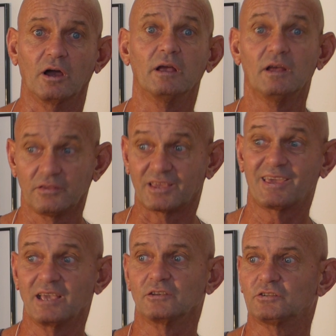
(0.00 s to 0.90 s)
guy. The
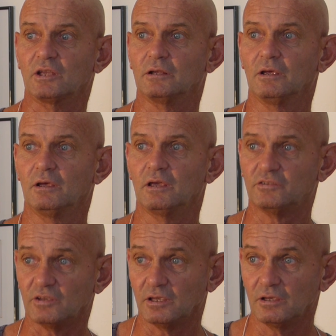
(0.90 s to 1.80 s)
King said,
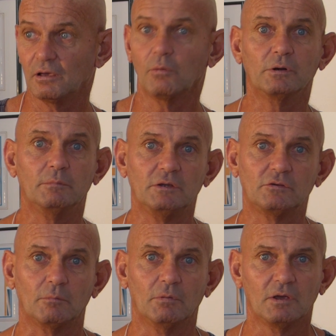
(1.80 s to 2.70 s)
is he here? I want to
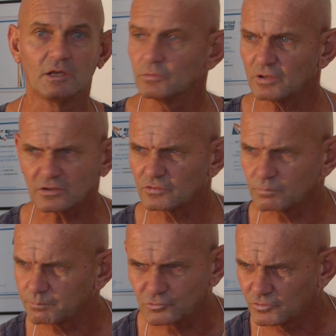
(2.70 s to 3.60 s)
meet him. He was like
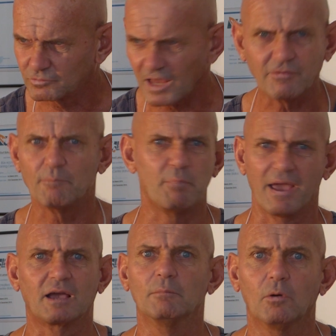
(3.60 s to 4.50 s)
David
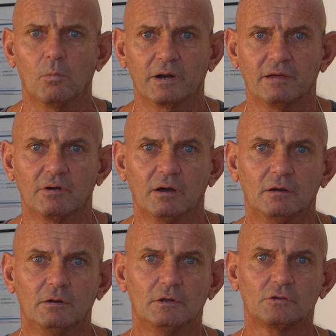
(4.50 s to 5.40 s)
Beckham or whatever.
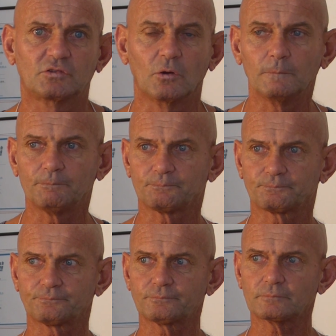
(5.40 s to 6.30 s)
So
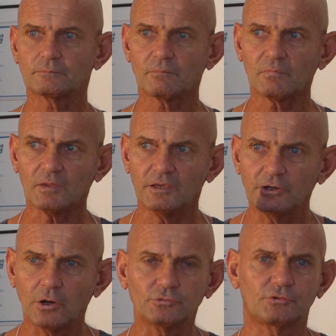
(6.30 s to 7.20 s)
he
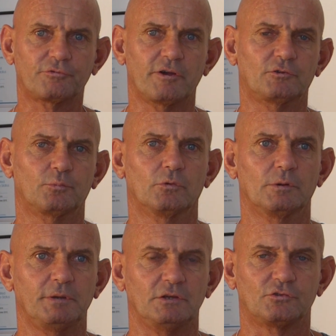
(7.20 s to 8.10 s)
goes to
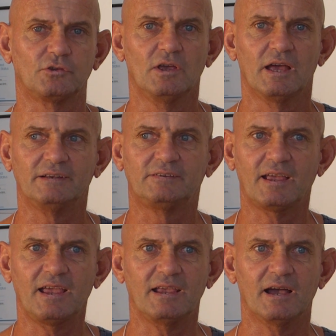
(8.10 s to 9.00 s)
Freshwater Beach, and
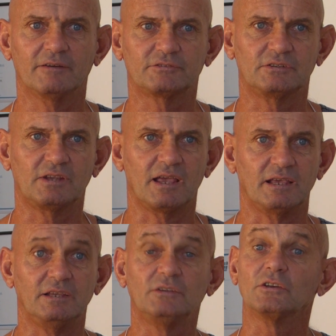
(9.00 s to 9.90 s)
day after
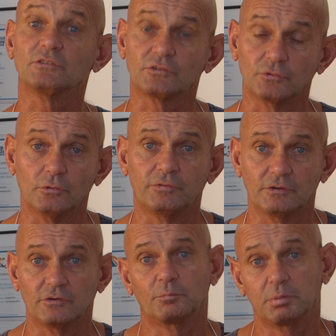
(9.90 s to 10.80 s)
day, he does a
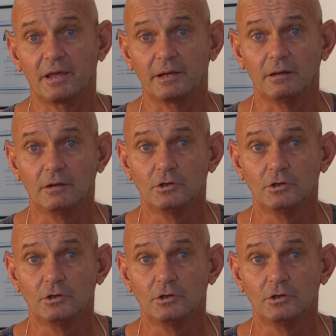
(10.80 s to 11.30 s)
surfing display,